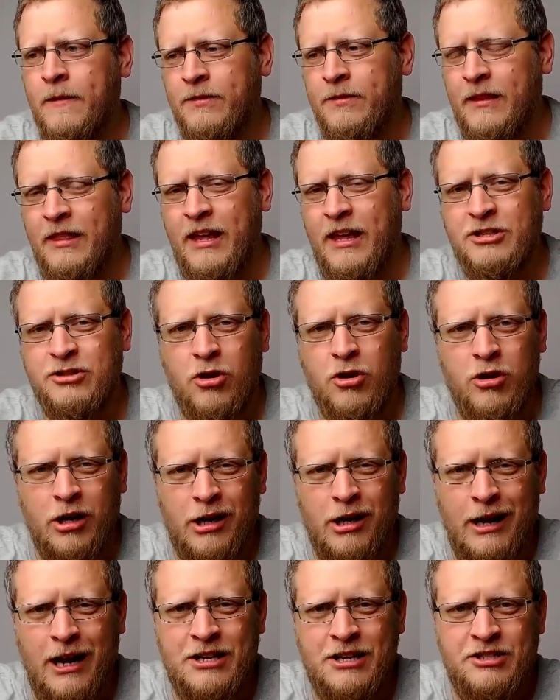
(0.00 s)
Now, that's kind
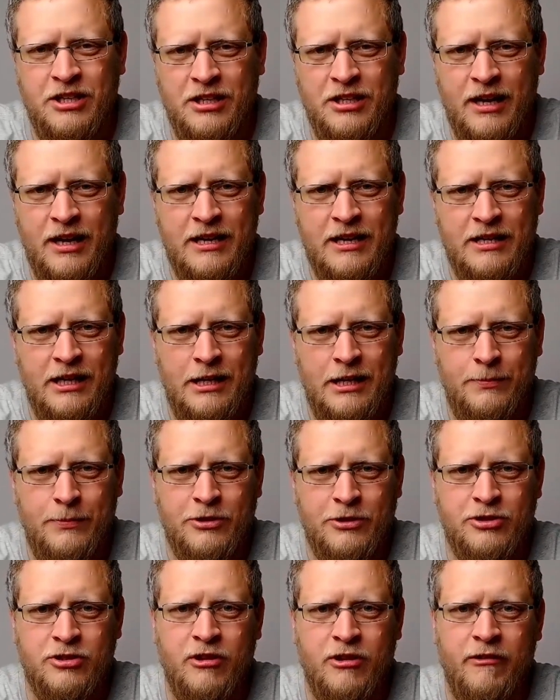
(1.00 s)
of classic
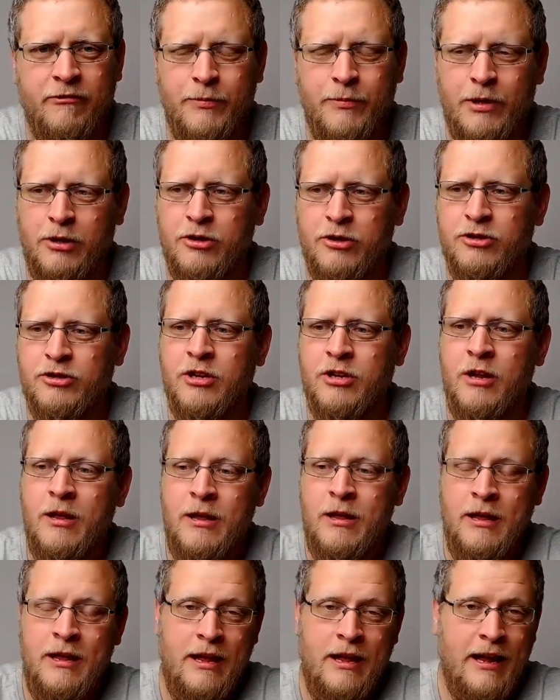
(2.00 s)
gatekeeping stuff because
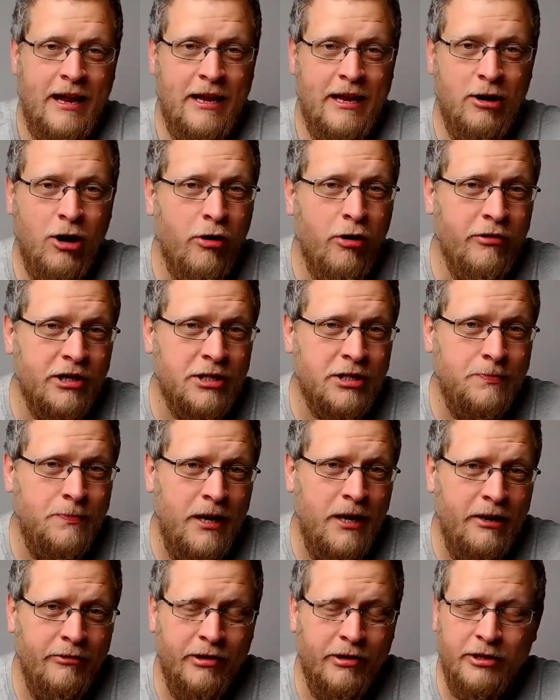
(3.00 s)
in our
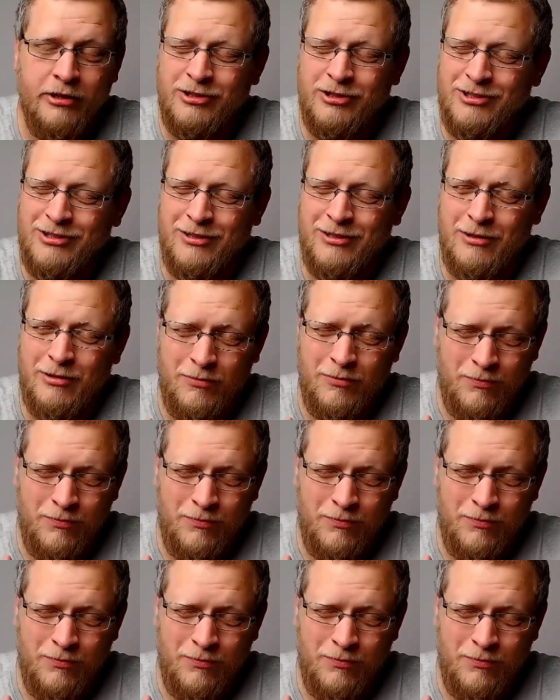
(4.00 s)
experience,